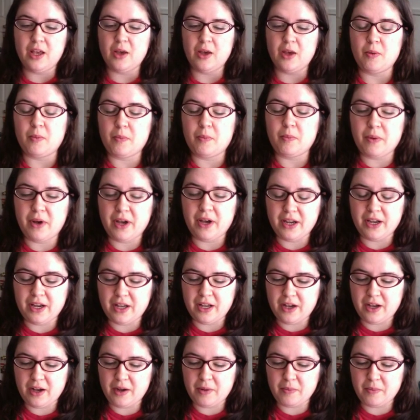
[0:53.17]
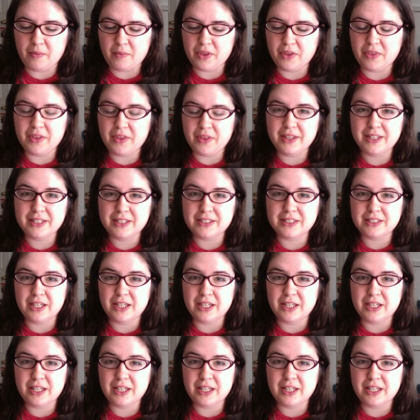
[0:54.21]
But the thing that's